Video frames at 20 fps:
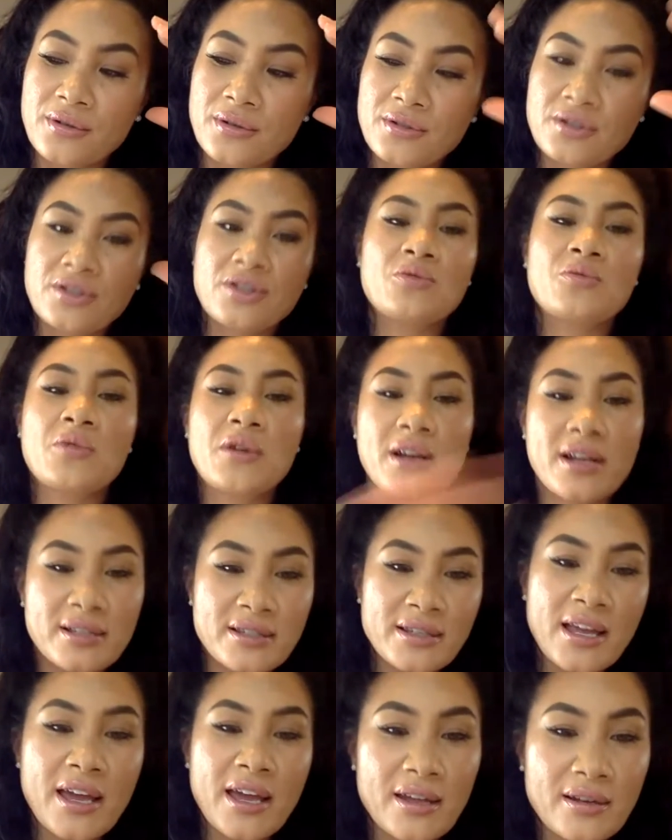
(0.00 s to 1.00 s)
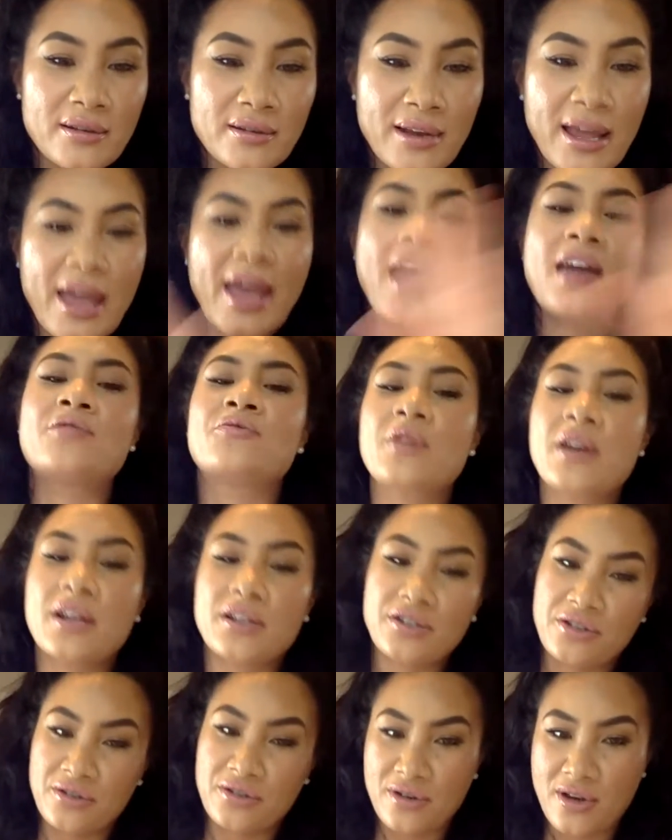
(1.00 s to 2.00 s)
to the ones that hadn't
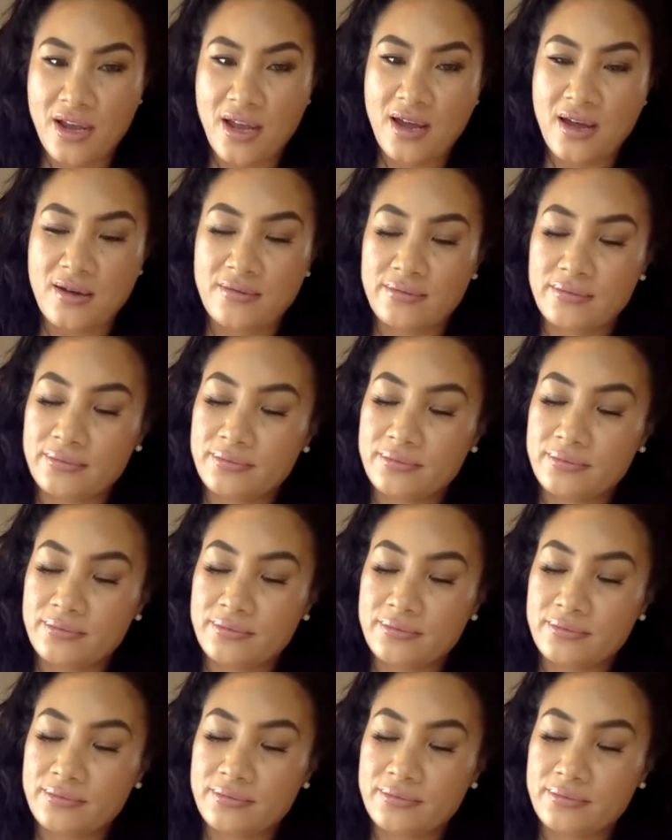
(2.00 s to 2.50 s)
registered yet.